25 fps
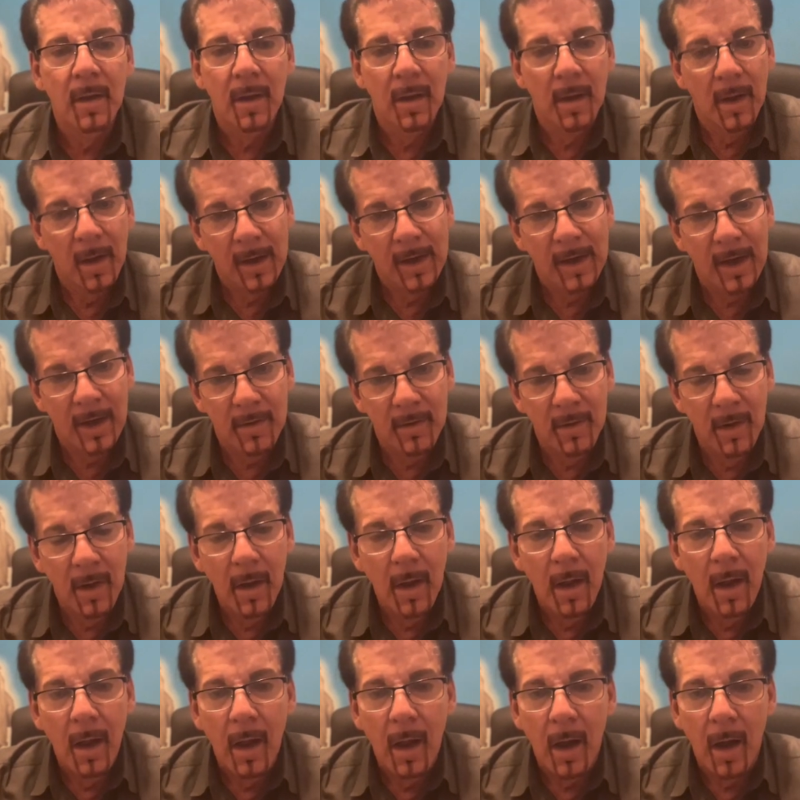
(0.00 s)
Again,
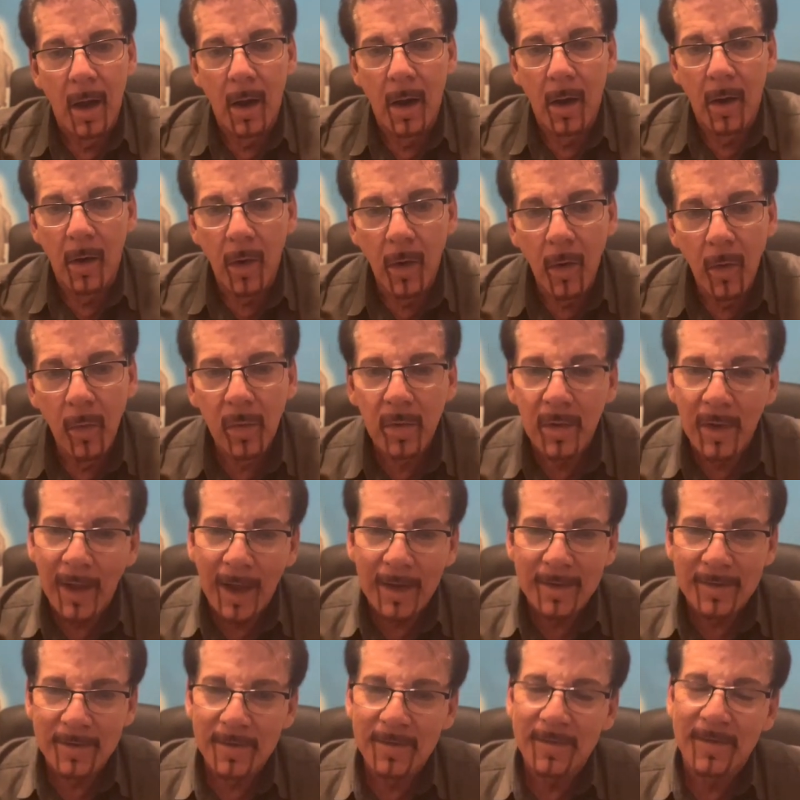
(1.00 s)
a whole
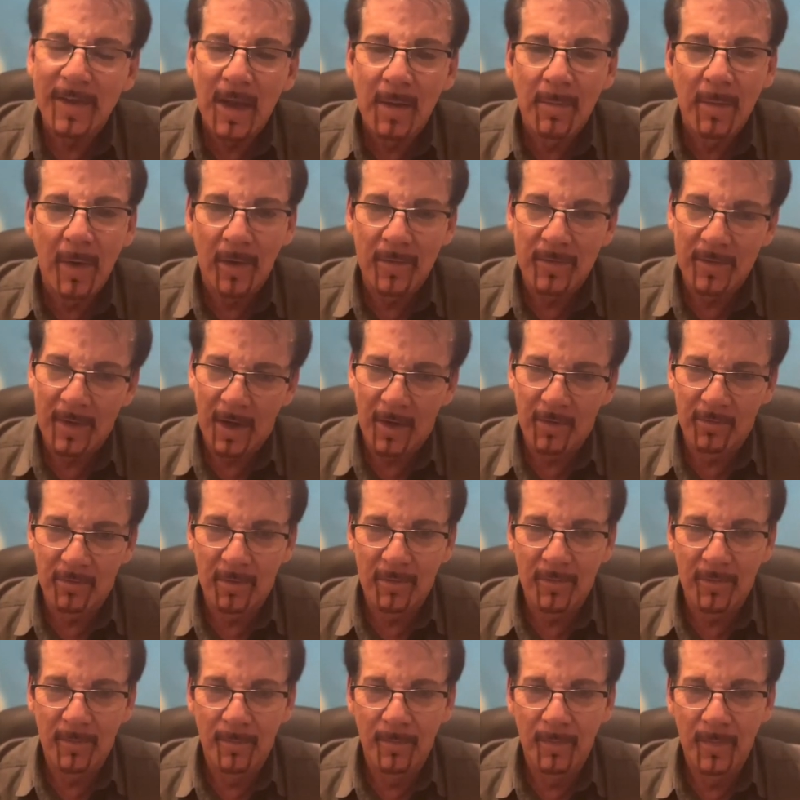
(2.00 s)
lot to say about
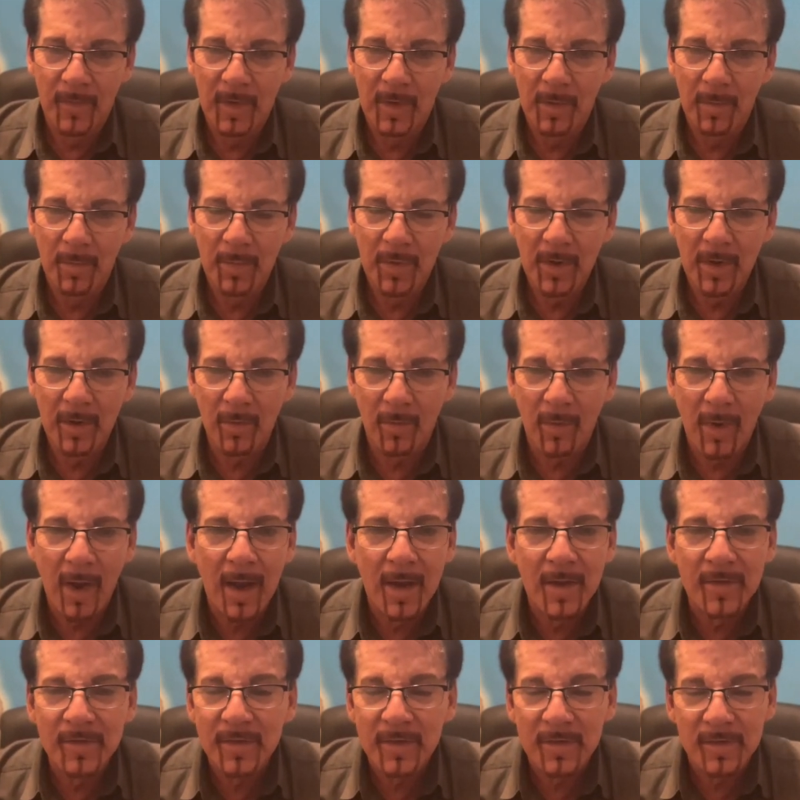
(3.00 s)
dandruff.
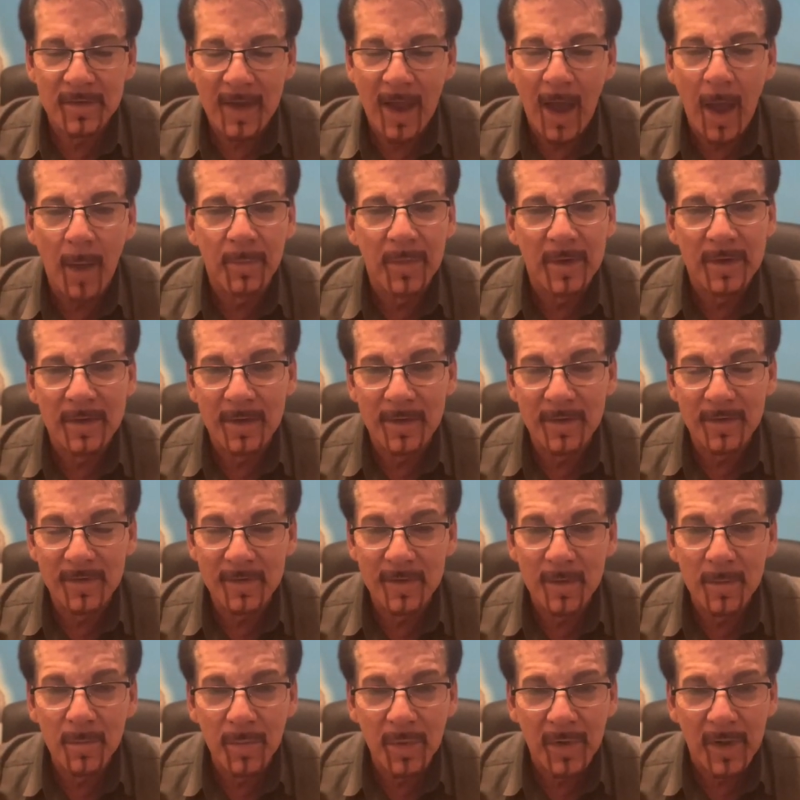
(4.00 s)
Pityriasis capitis
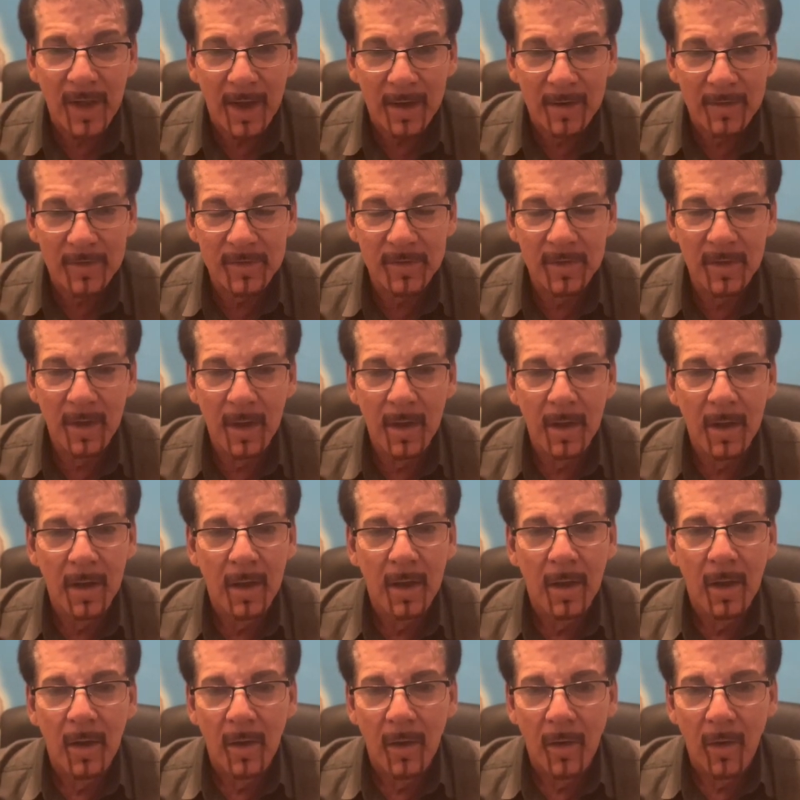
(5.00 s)
simplex,
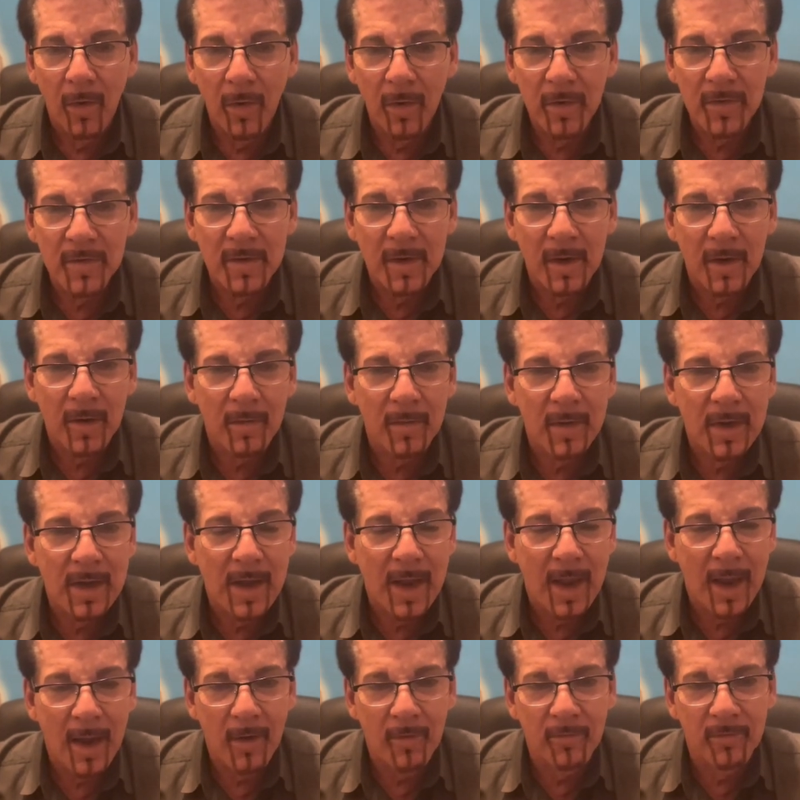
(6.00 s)
ordinary,
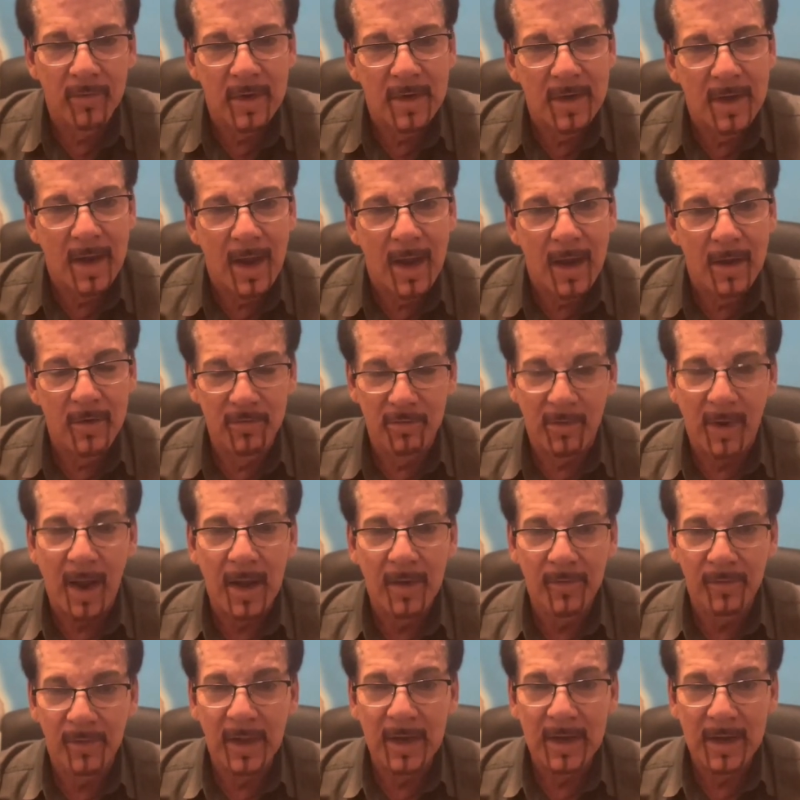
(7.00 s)
everyday, dry,
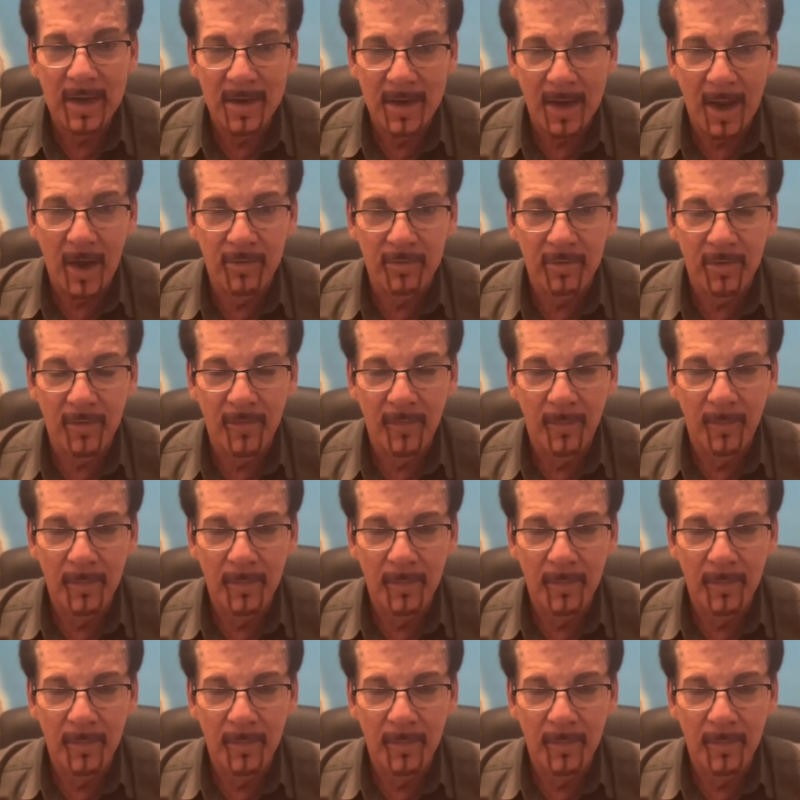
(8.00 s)
flaky dandruff.